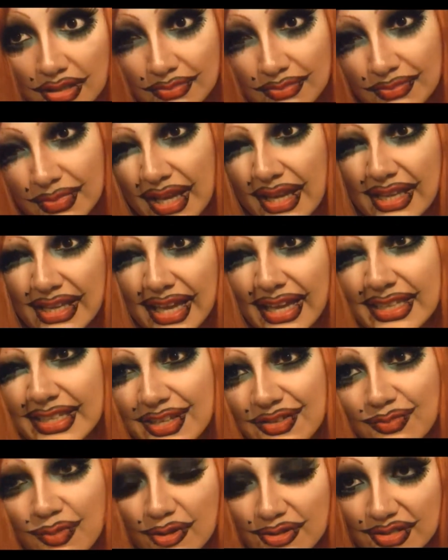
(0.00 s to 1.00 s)
I
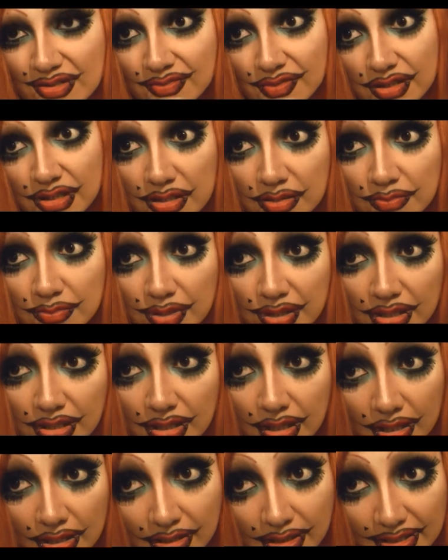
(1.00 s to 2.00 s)
leave most of it in, but
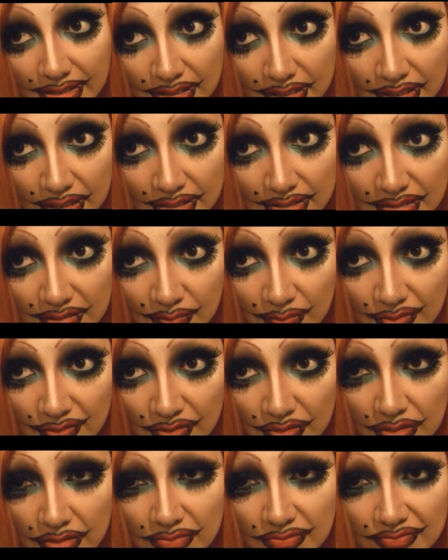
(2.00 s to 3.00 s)
I like to cut some of
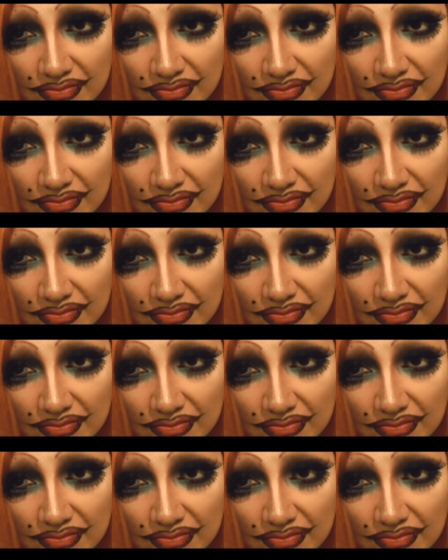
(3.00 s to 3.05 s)
the